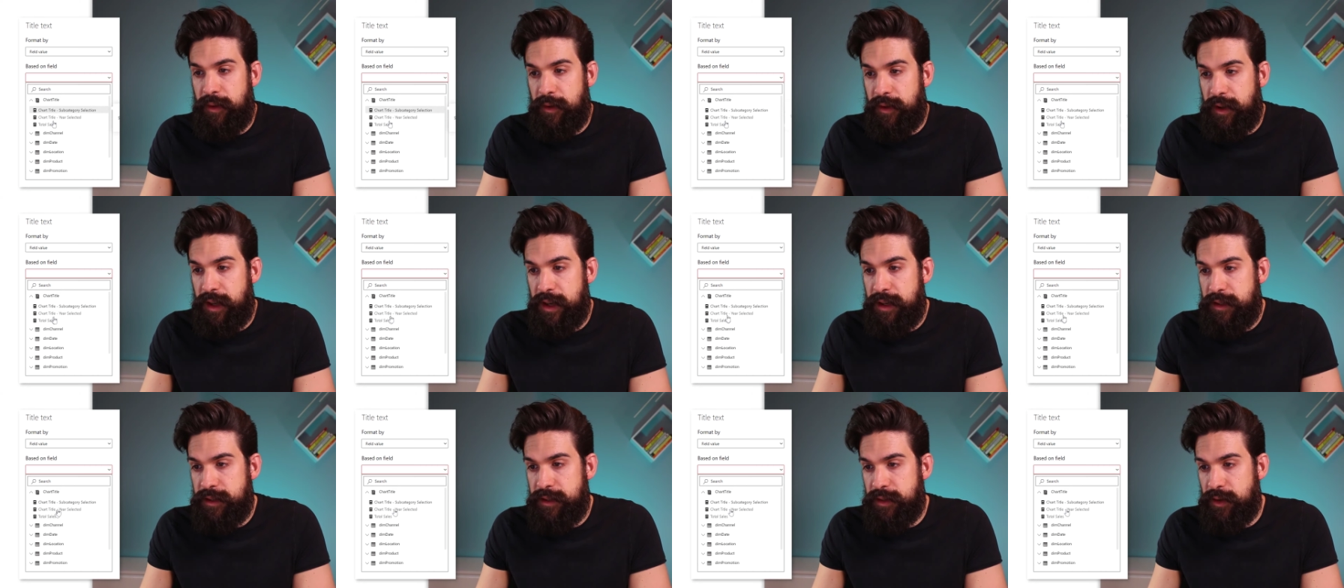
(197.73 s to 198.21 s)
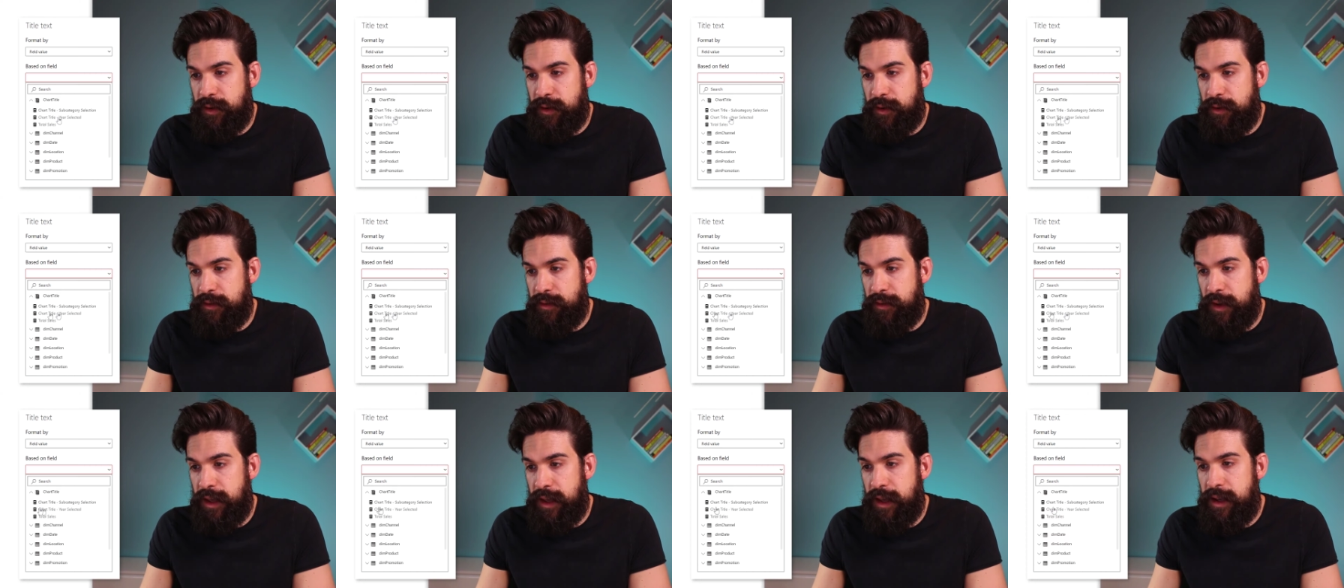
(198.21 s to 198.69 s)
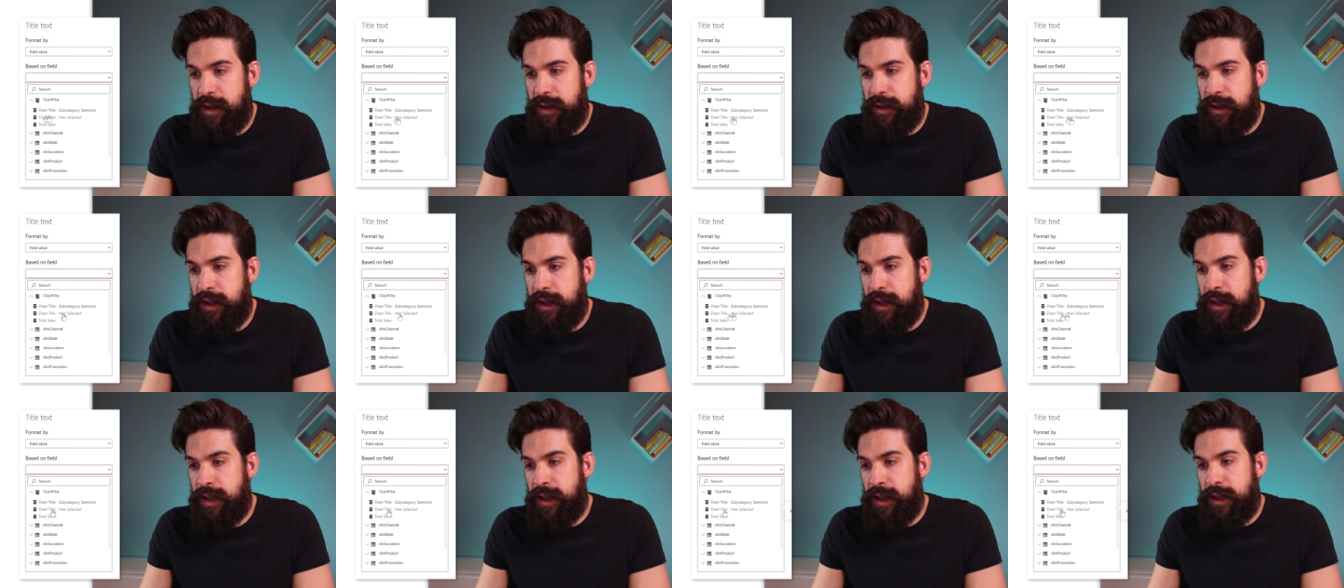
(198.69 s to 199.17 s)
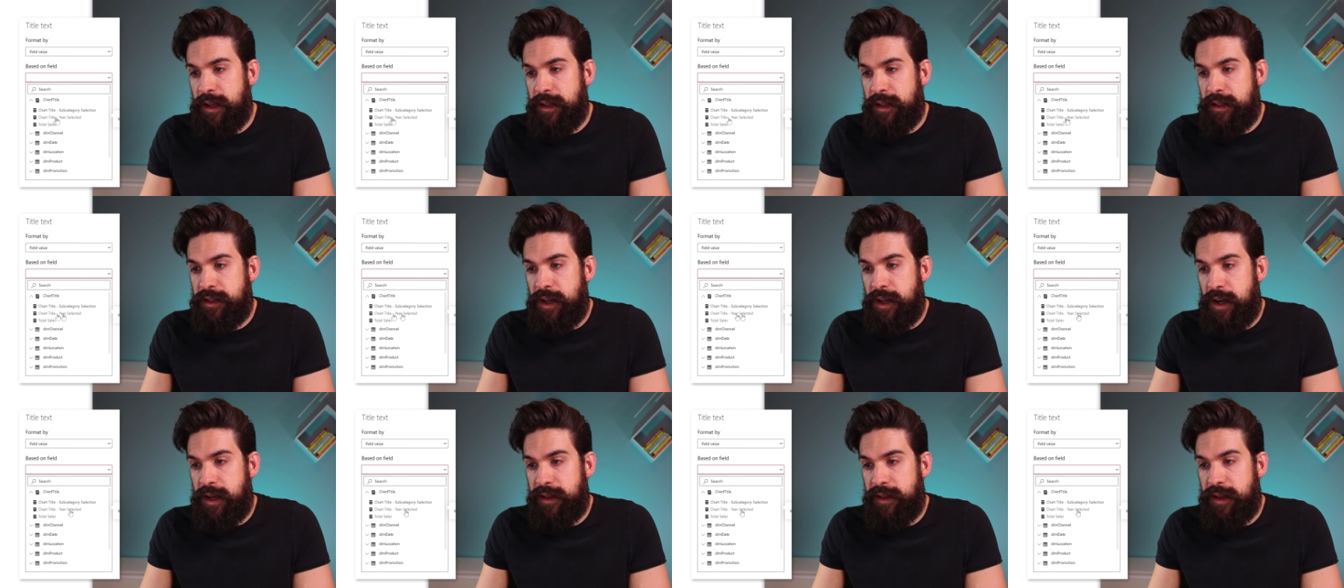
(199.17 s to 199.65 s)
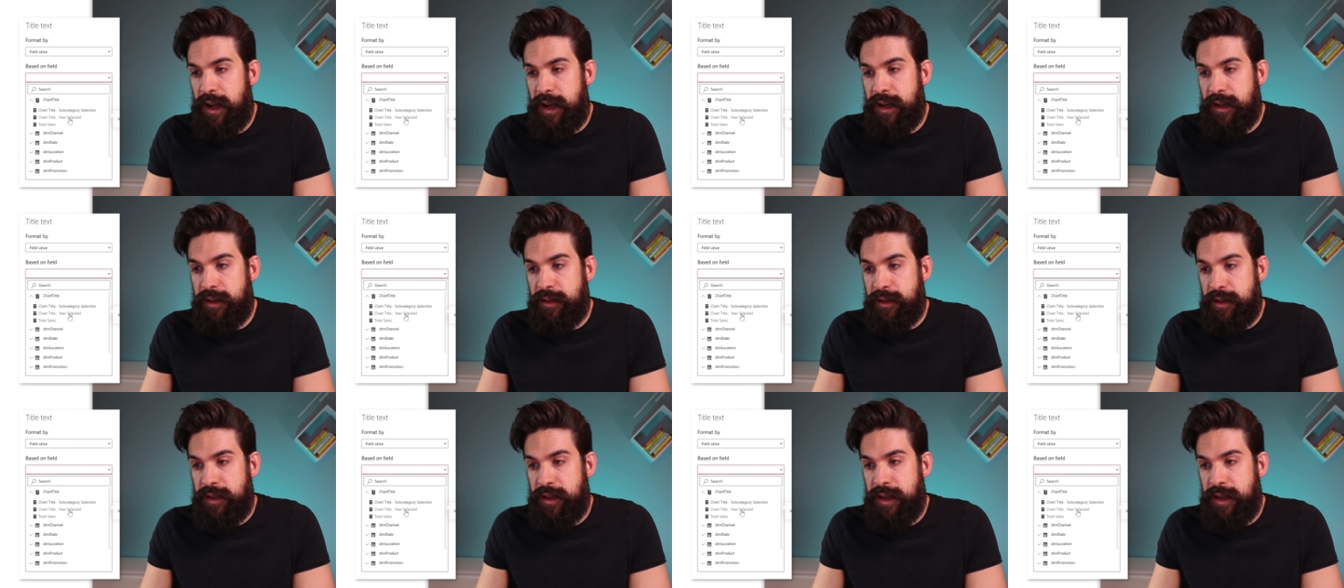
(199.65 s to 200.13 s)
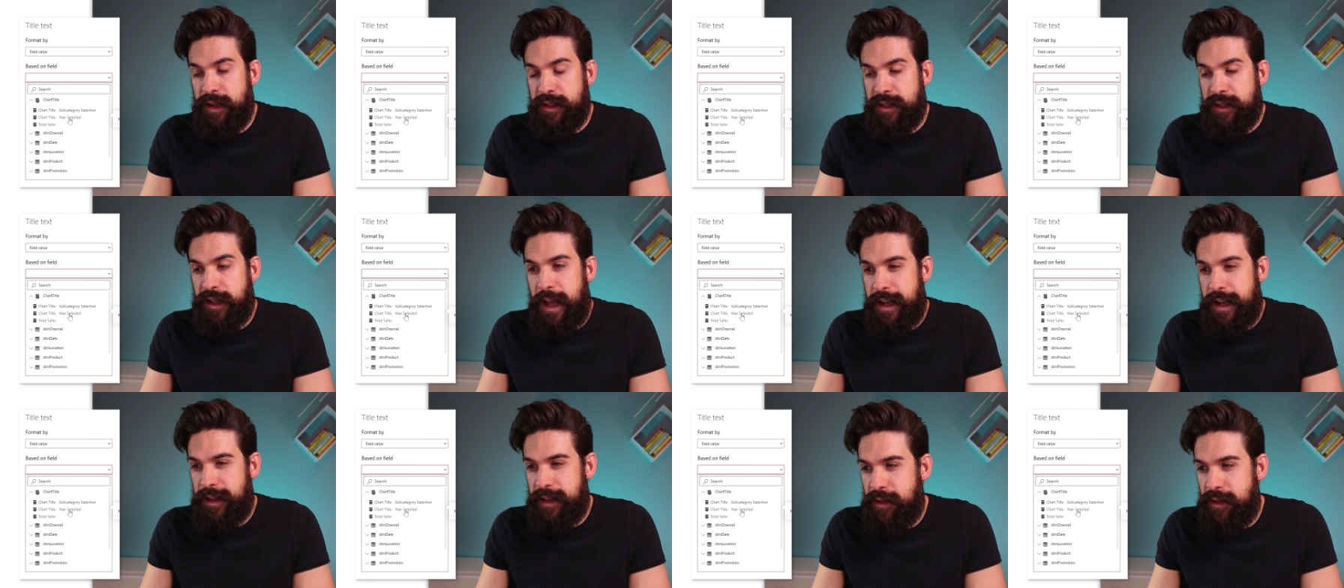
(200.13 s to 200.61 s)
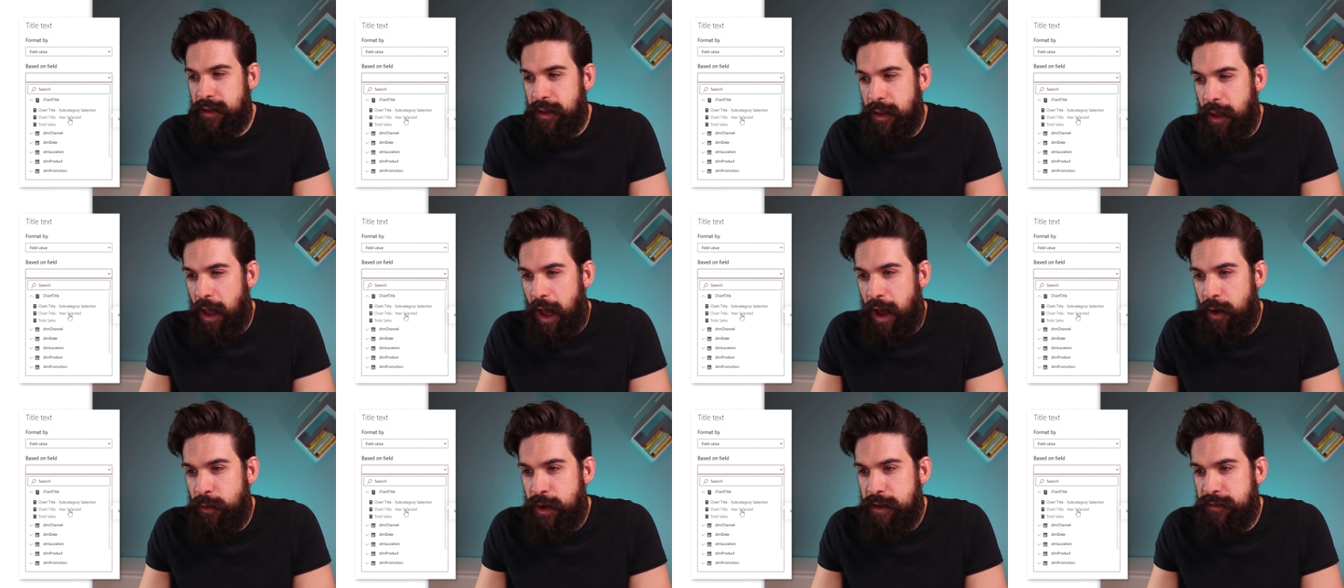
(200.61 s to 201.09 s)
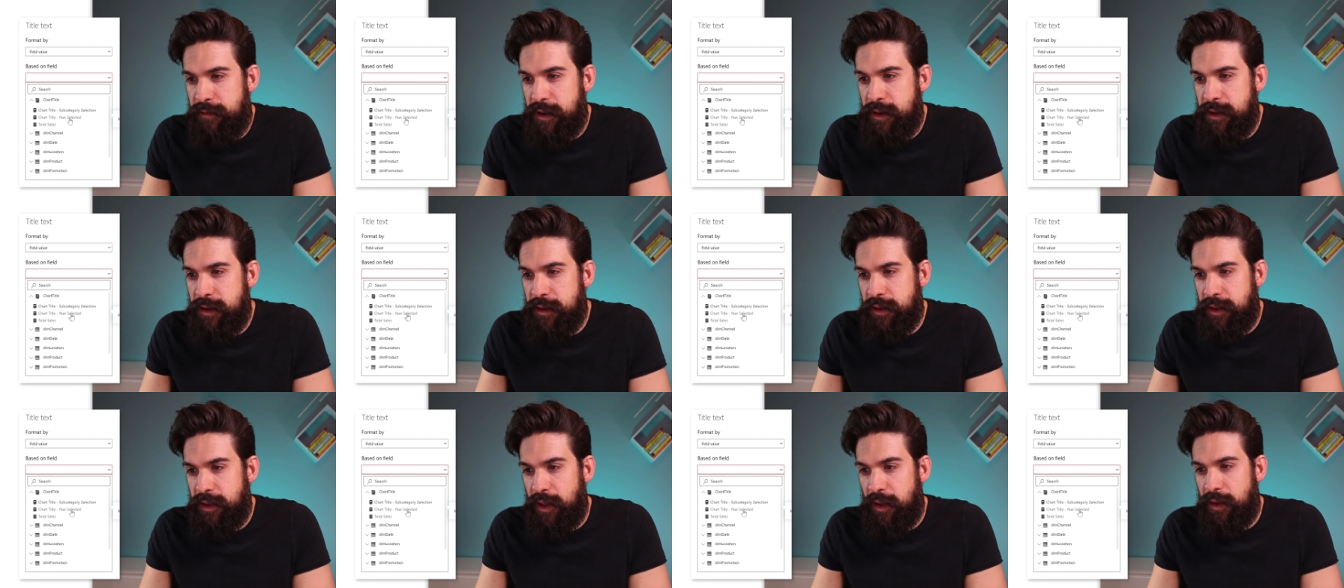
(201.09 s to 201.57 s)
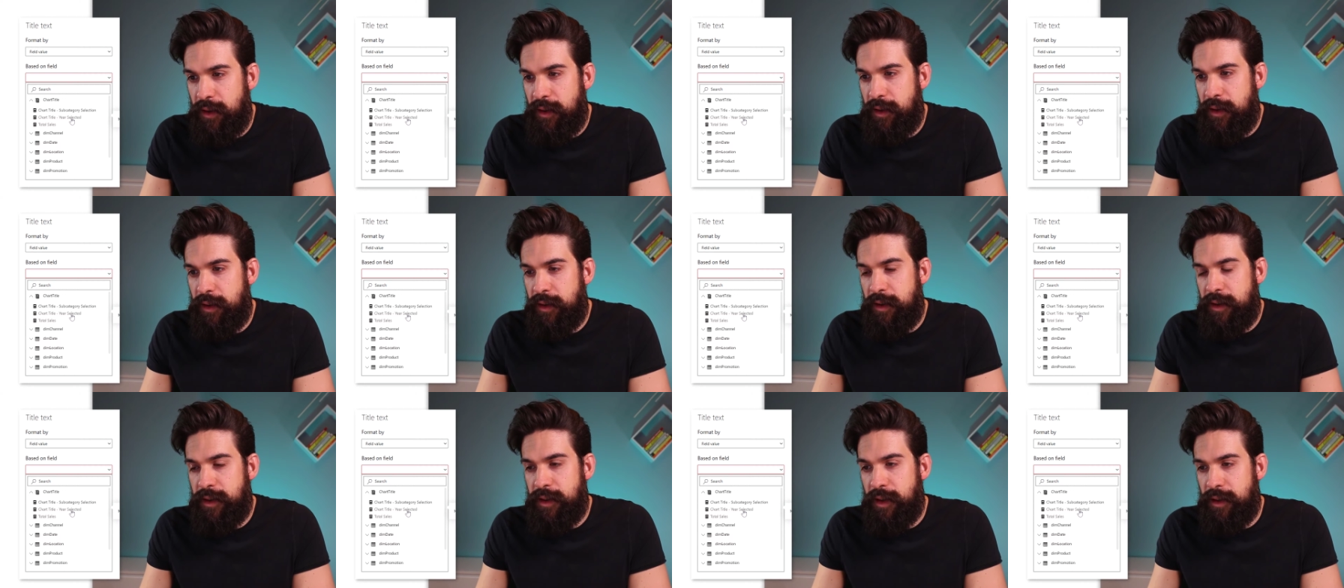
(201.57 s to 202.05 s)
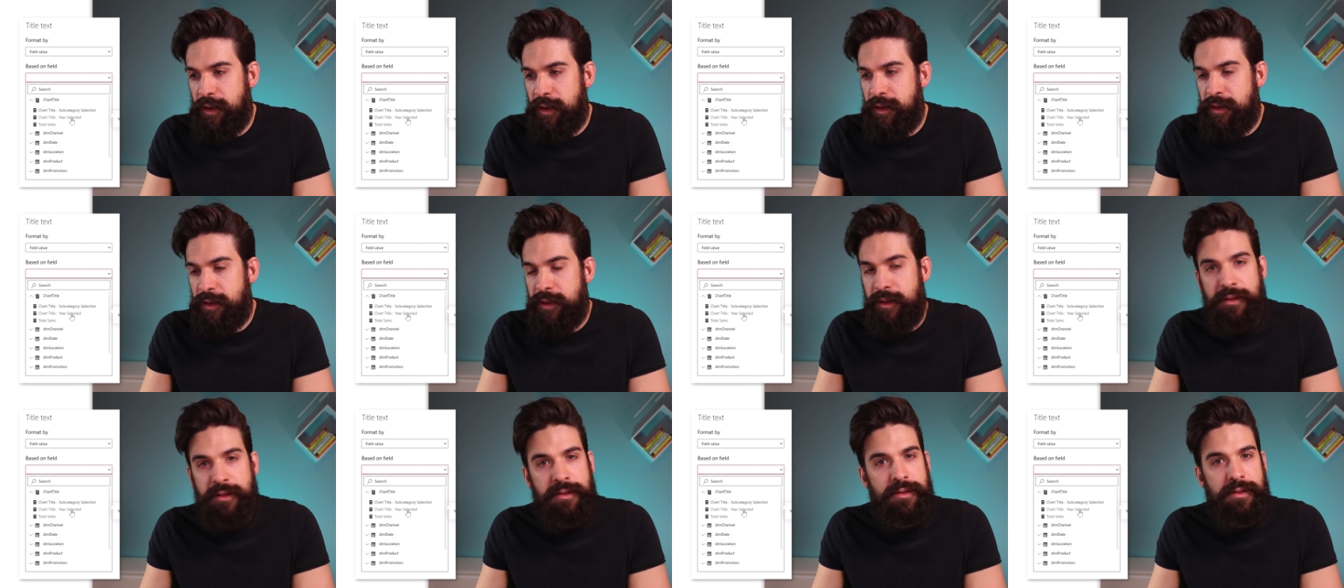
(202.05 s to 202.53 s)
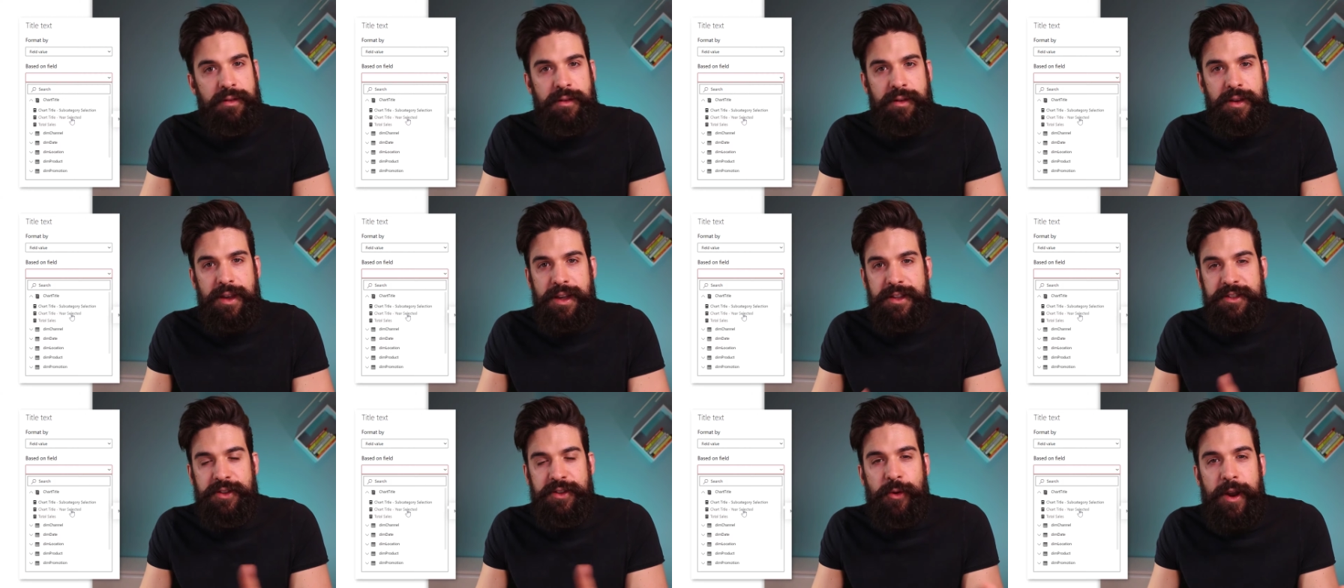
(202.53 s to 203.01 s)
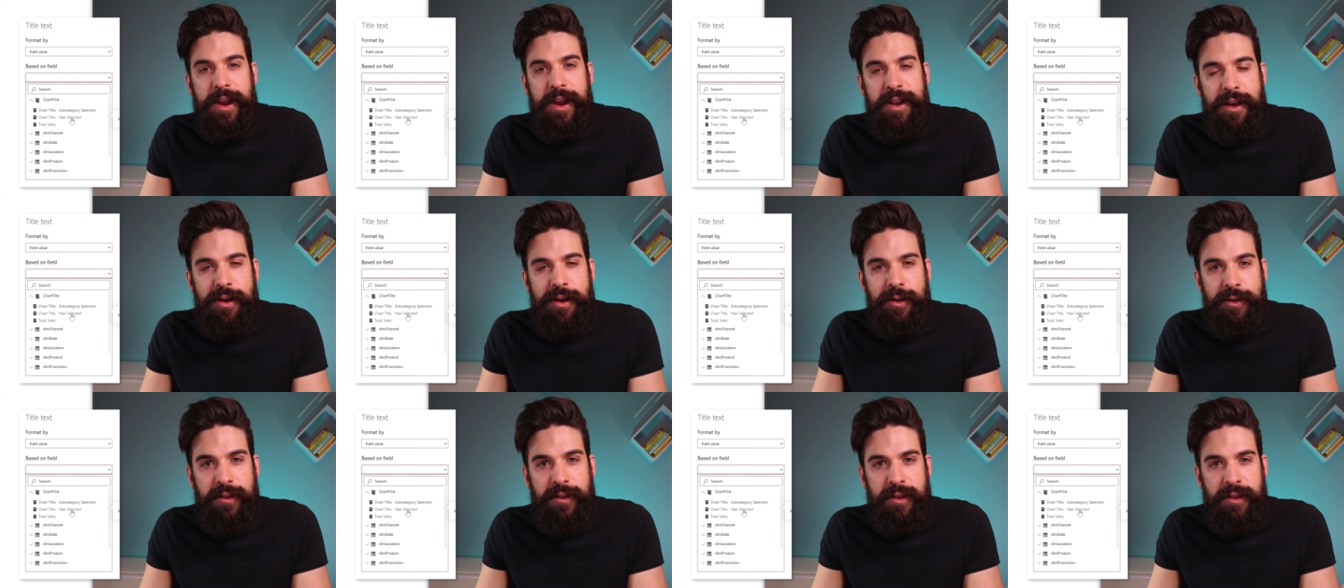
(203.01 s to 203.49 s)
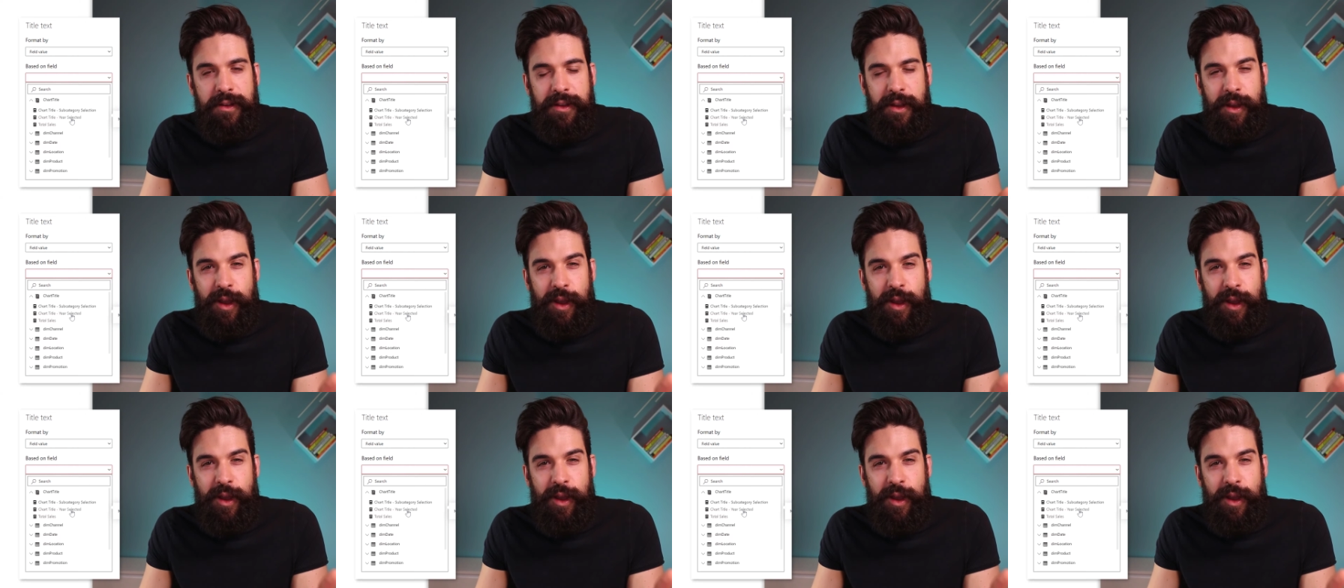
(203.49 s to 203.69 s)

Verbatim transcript: Okay, so over here, chart title, year selected. However, it's grayed out.